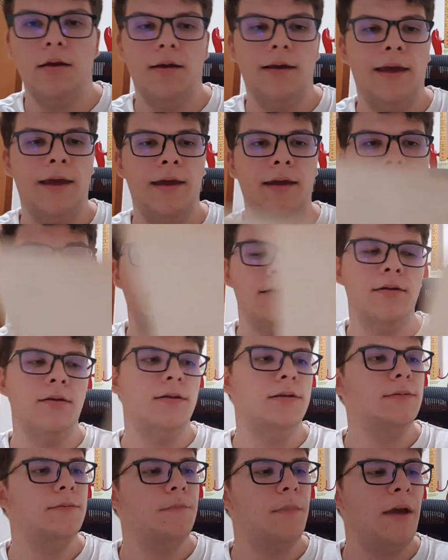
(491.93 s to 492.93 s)

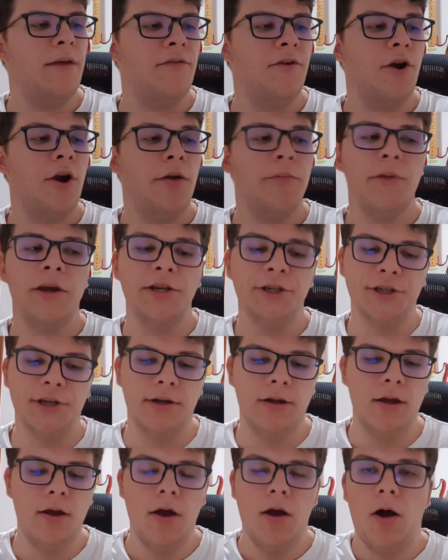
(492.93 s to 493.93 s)
And I forgot to
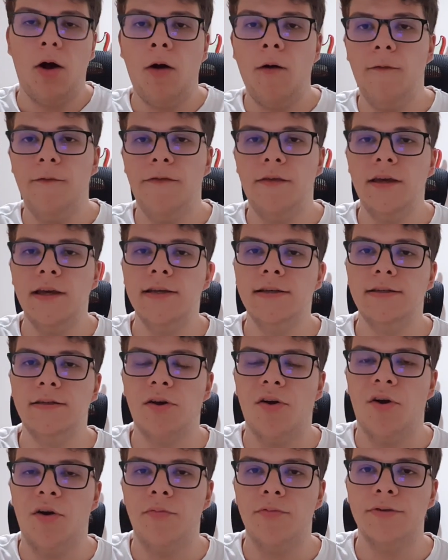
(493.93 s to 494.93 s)
mention, all of
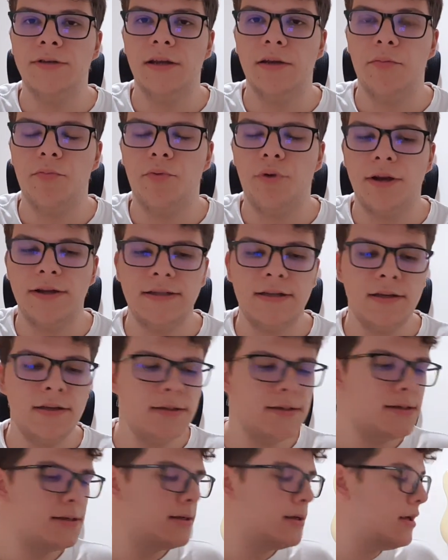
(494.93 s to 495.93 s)
these are Brazilian
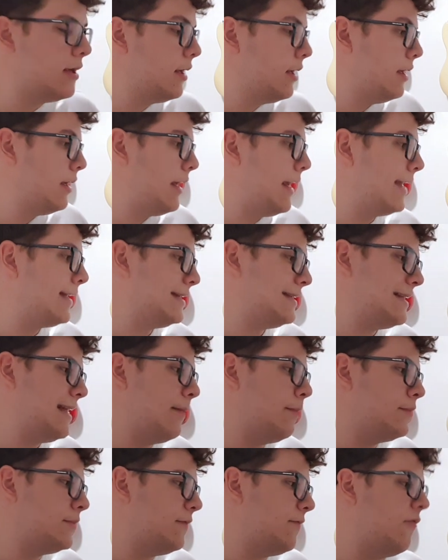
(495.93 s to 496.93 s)
pressings,
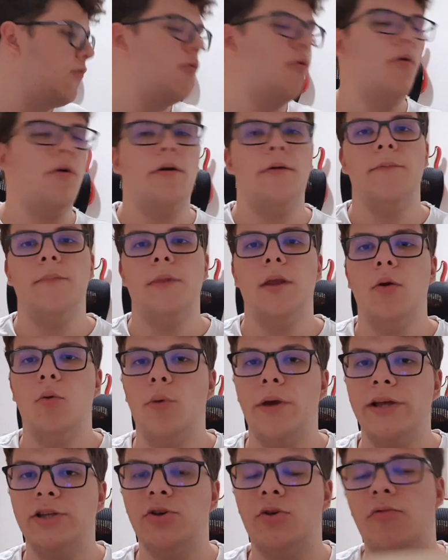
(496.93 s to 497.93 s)
except for
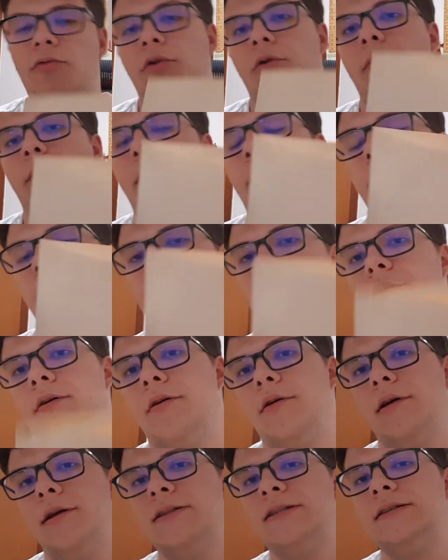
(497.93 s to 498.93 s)
Wings Over America.
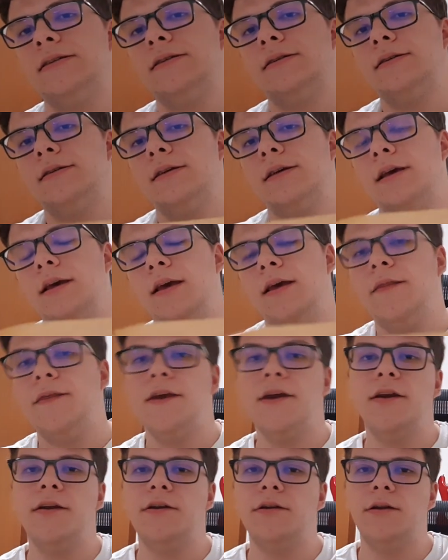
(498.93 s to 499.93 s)
It's
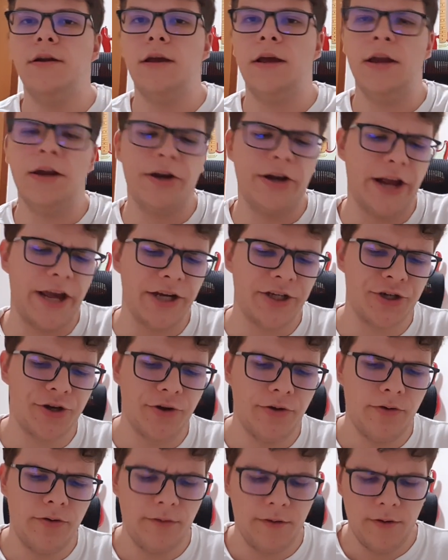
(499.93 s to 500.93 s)
the
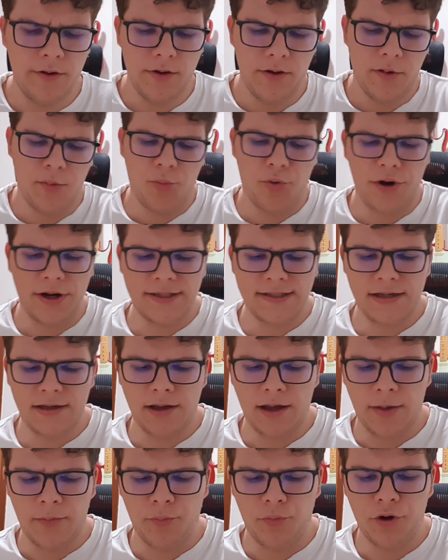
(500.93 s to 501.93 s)
international
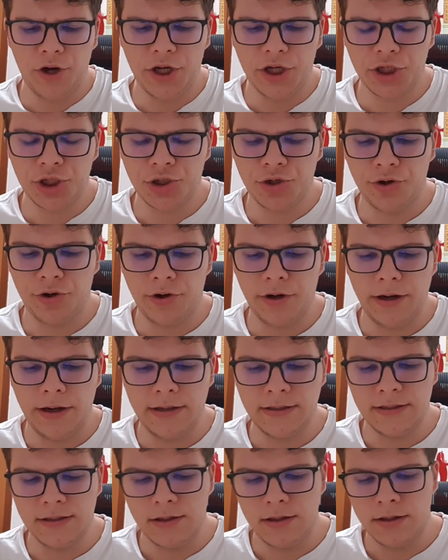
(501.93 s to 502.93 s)
pressing. I'm pretty sure
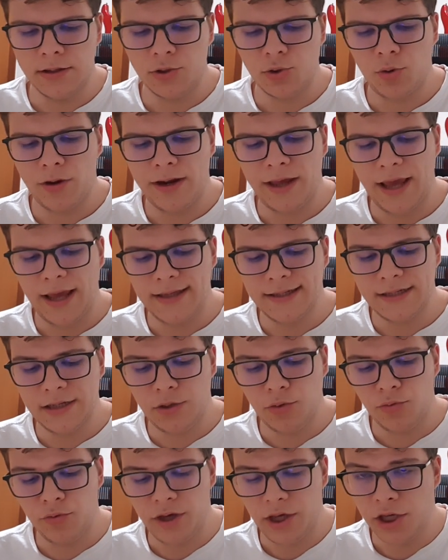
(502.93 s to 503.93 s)
it's the
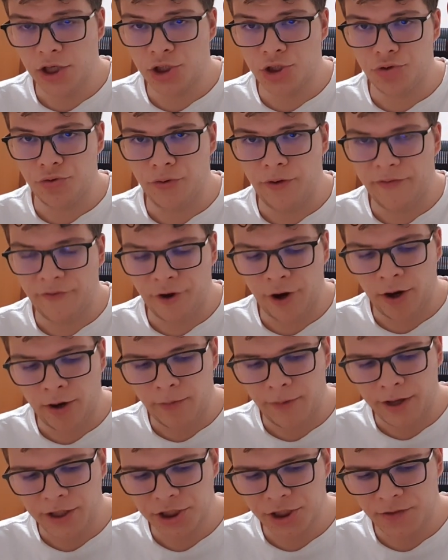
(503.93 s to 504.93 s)
2018 reissue. I forgot to
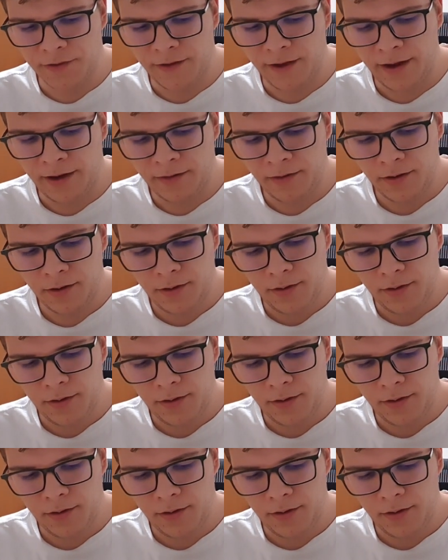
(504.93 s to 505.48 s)
mention that.